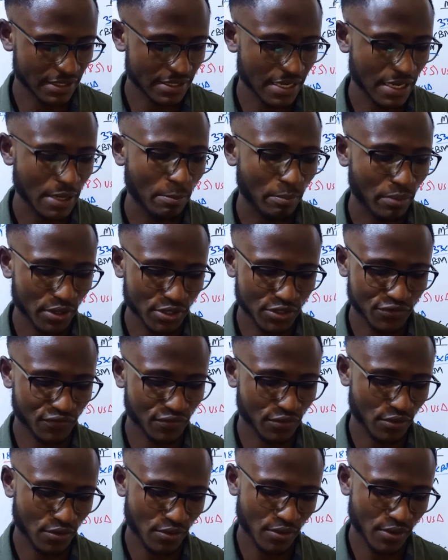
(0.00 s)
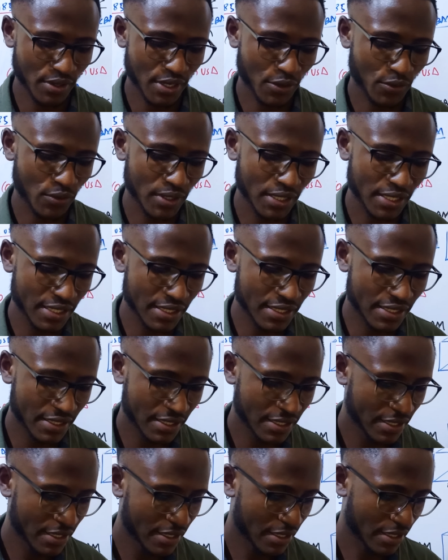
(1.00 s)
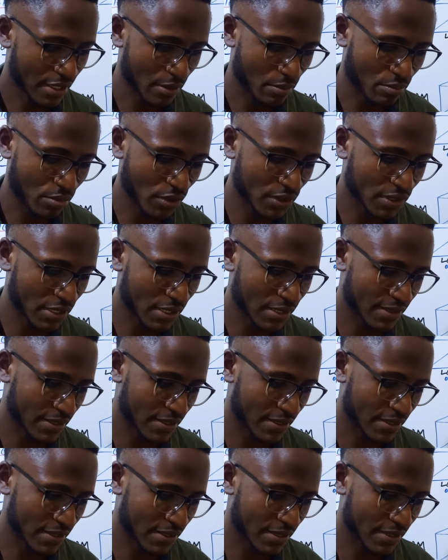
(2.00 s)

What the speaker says: import for a colleague. He brought in